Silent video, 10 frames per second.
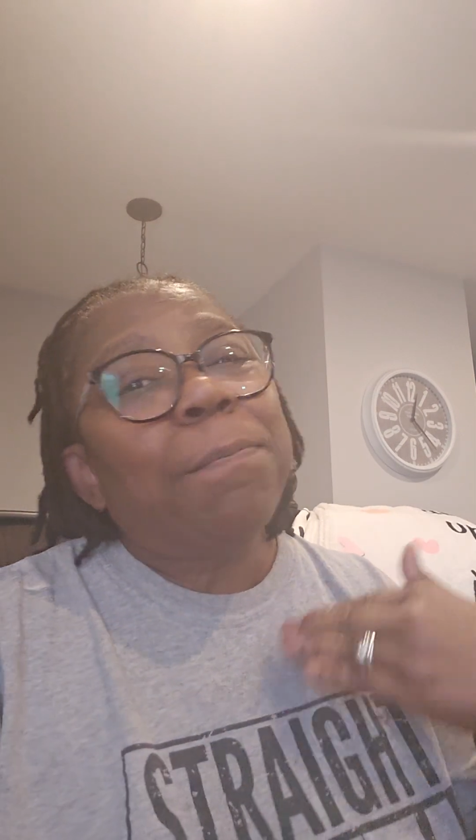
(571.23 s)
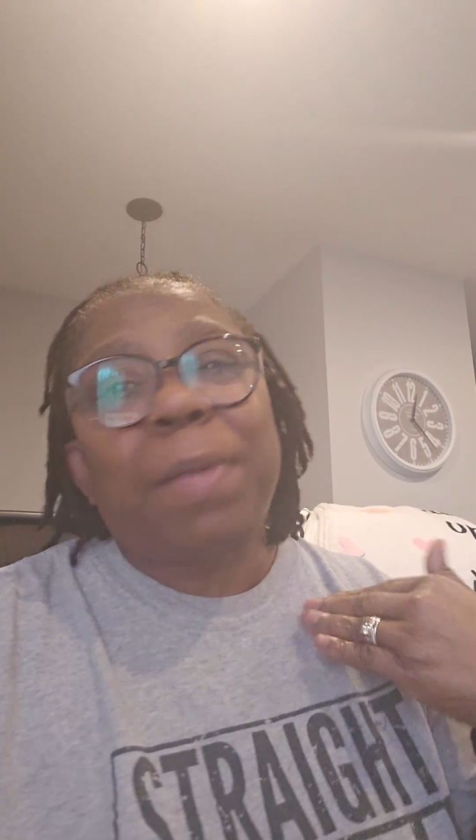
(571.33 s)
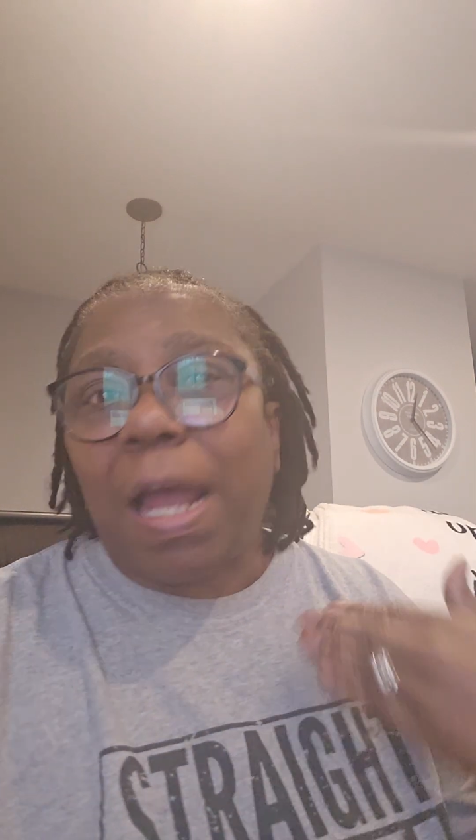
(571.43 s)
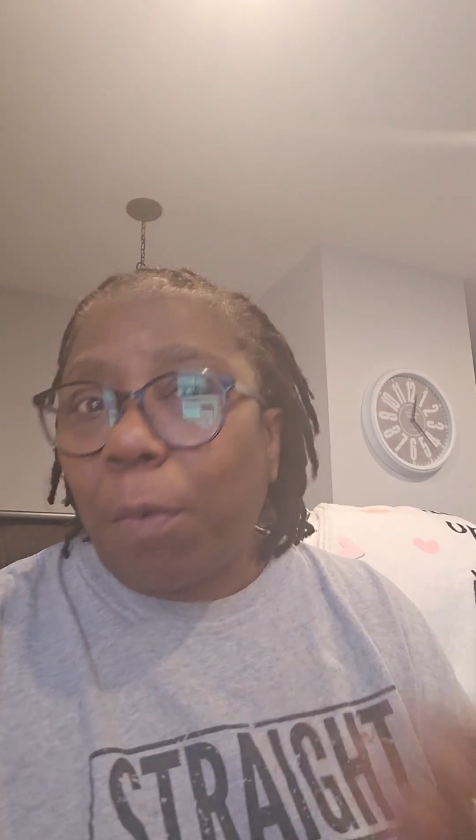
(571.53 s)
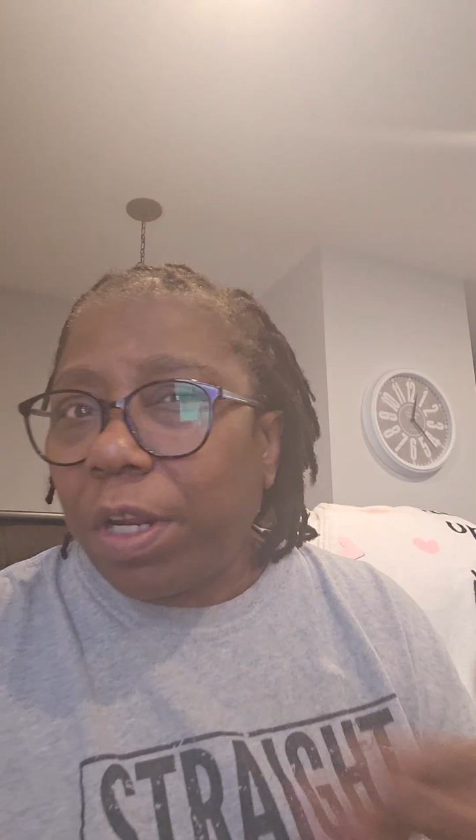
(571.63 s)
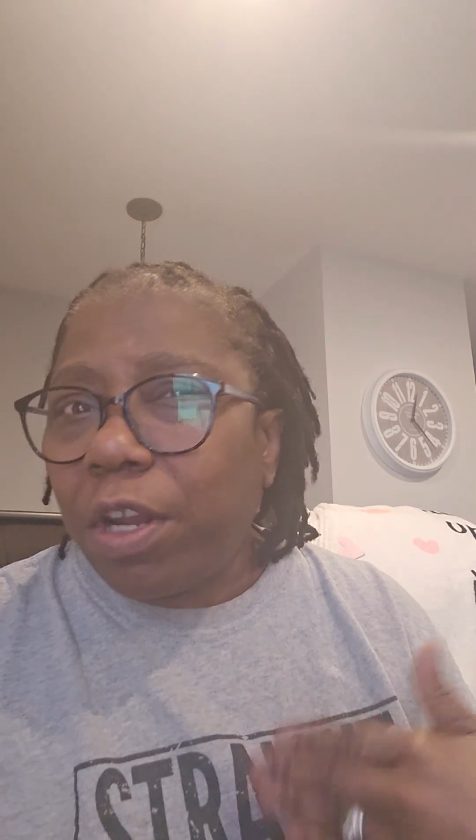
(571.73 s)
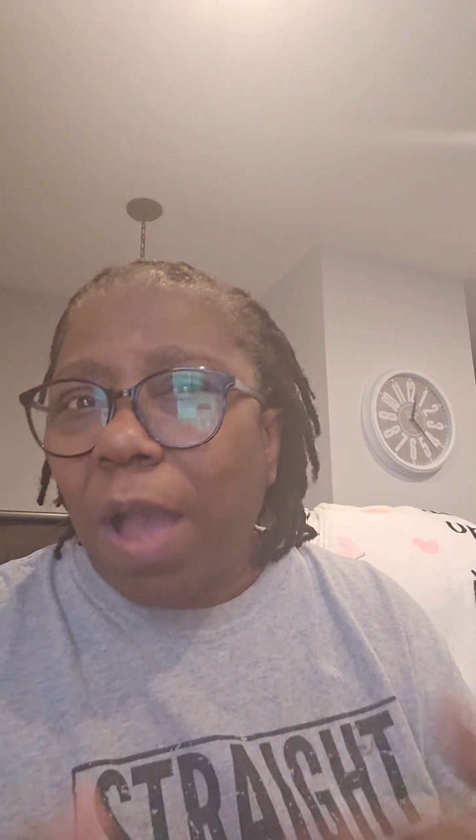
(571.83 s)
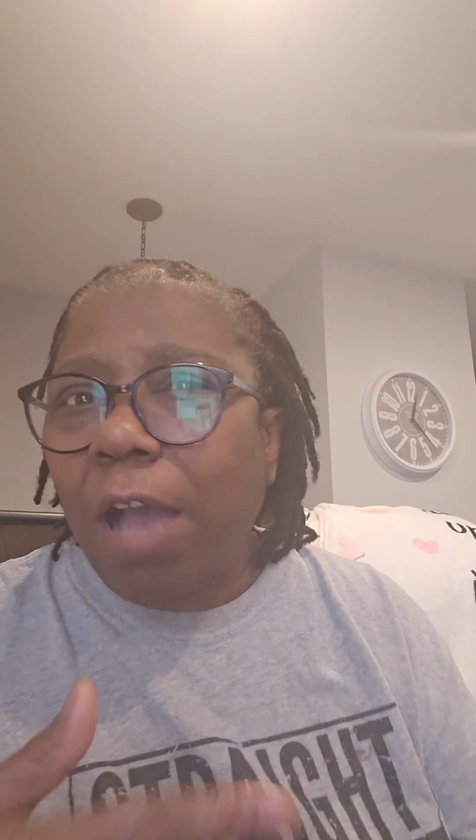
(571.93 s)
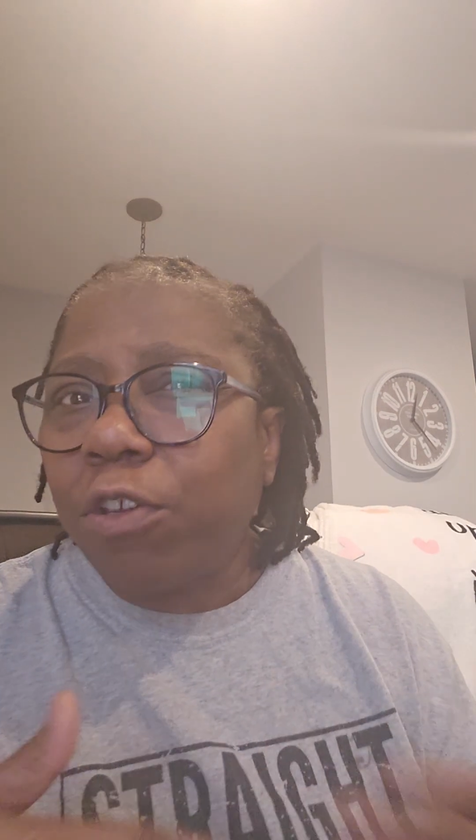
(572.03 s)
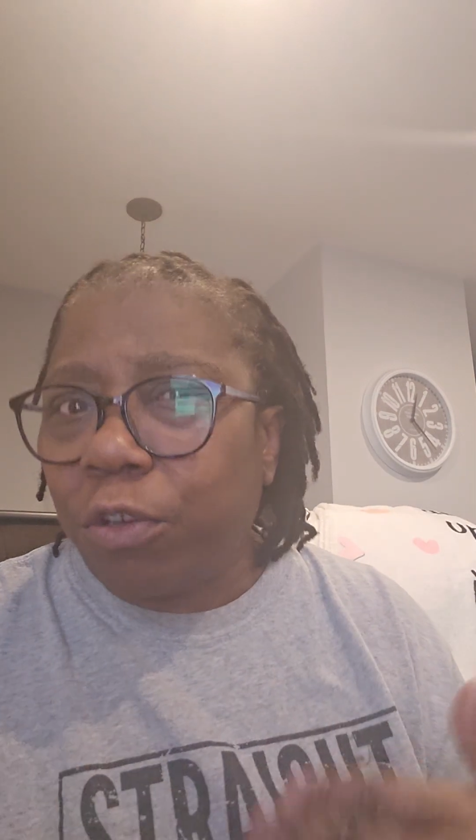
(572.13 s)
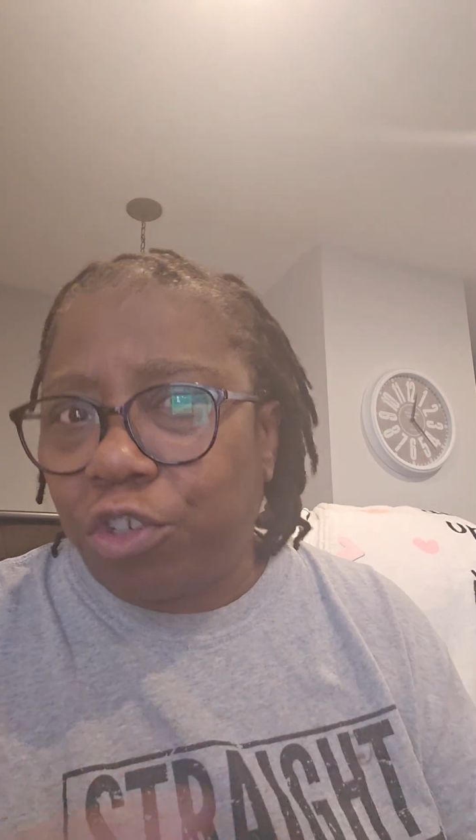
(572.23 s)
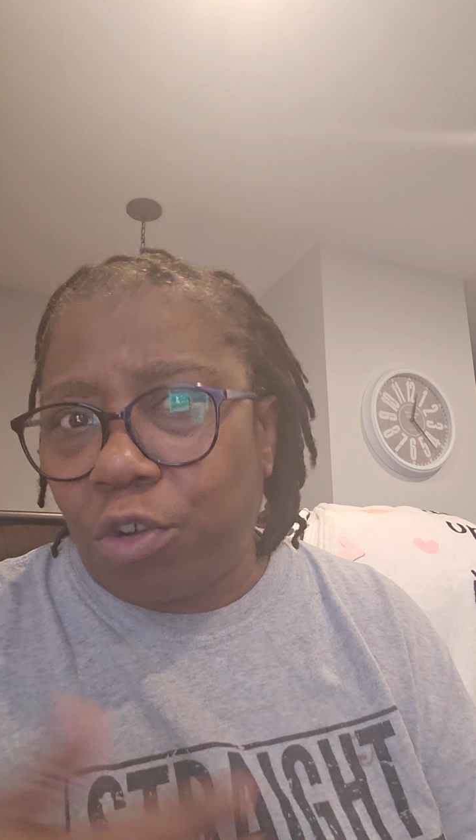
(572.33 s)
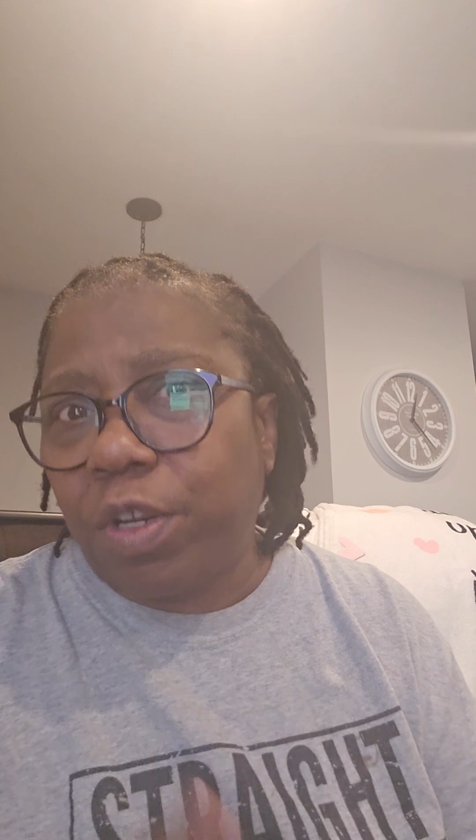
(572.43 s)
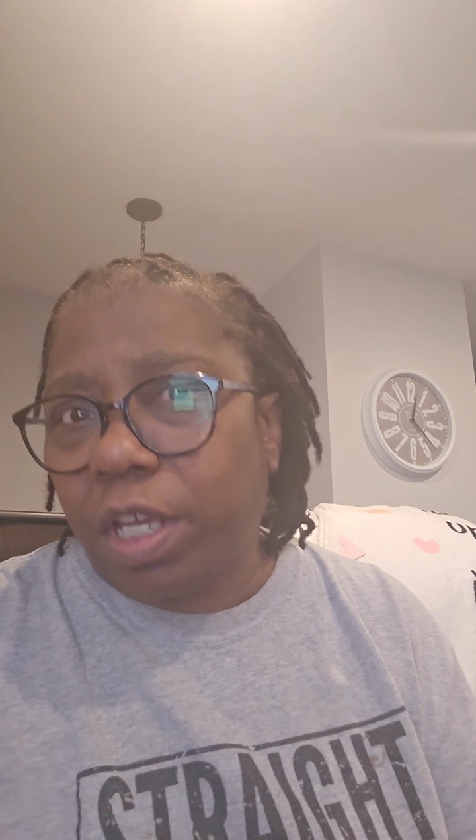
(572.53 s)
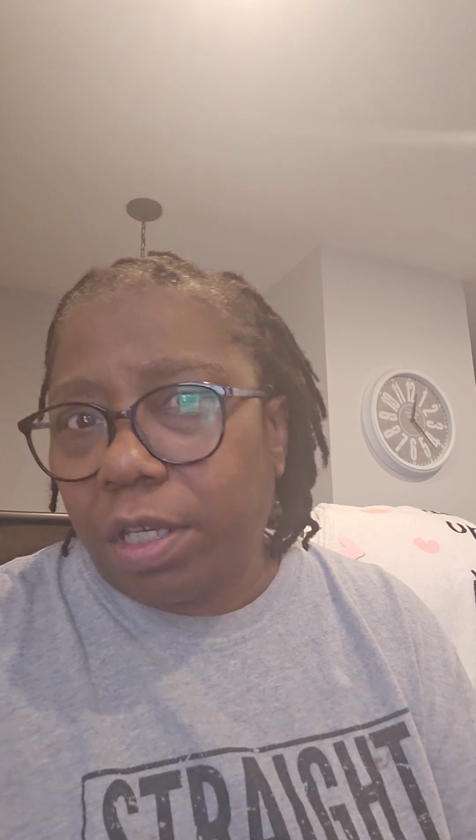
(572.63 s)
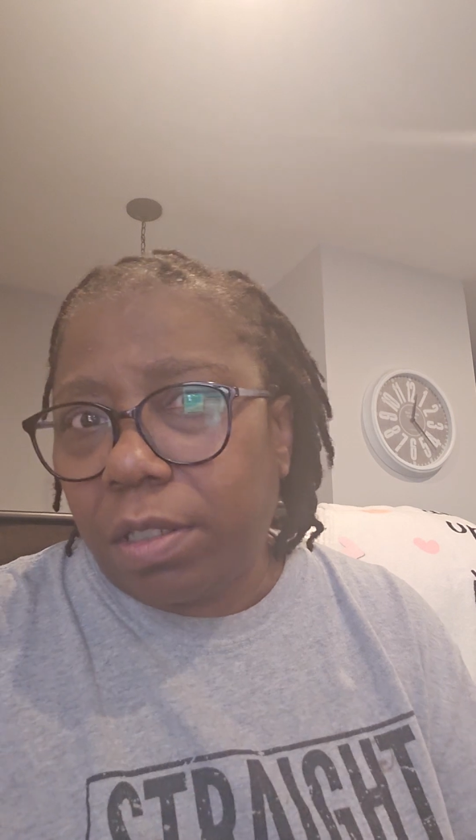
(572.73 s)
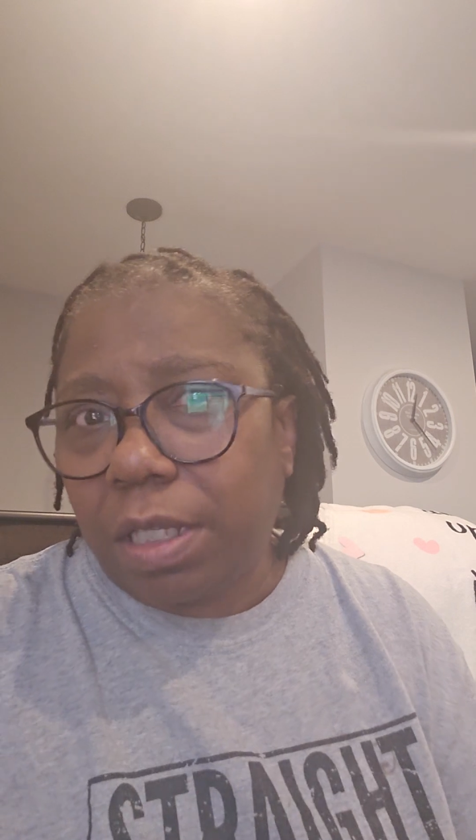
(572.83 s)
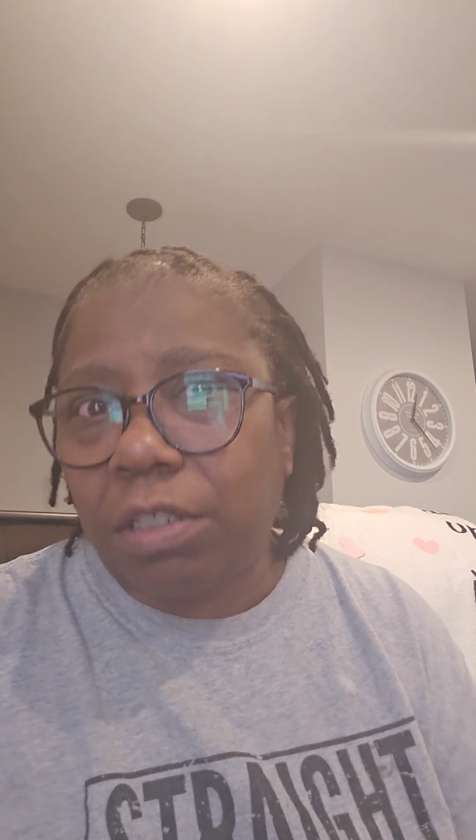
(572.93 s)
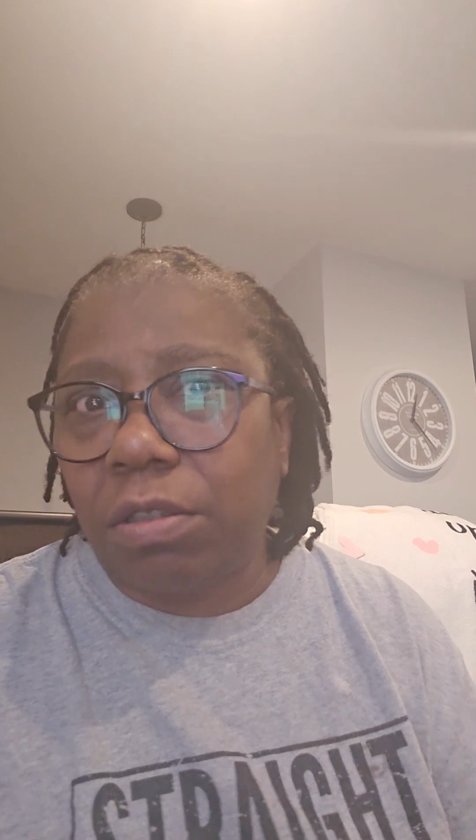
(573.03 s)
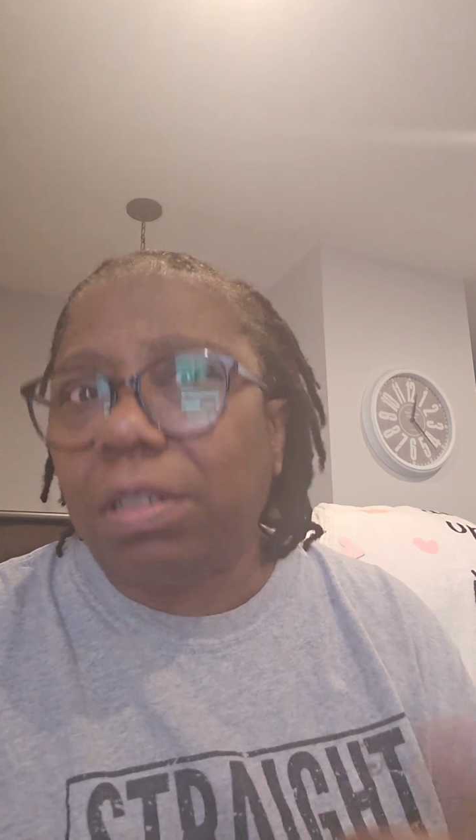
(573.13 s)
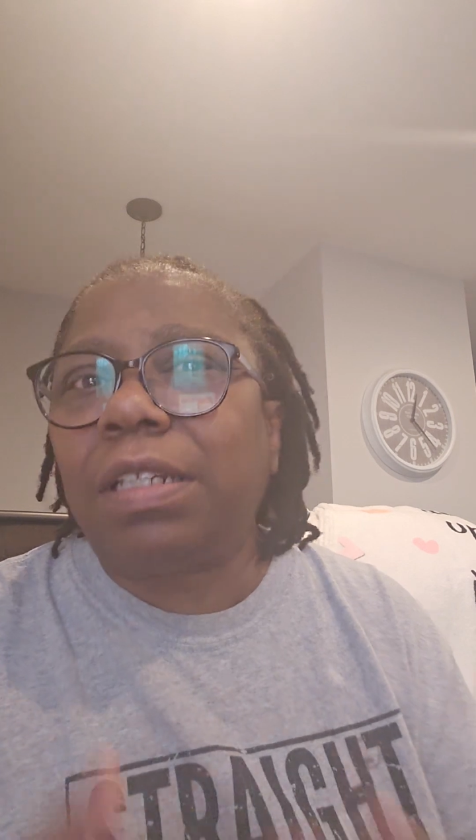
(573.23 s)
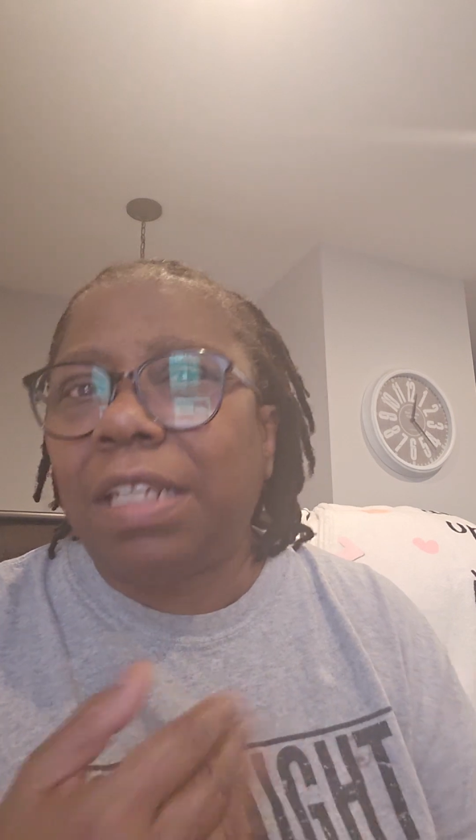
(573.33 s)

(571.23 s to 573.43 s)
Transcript: But I want to know how your journey is.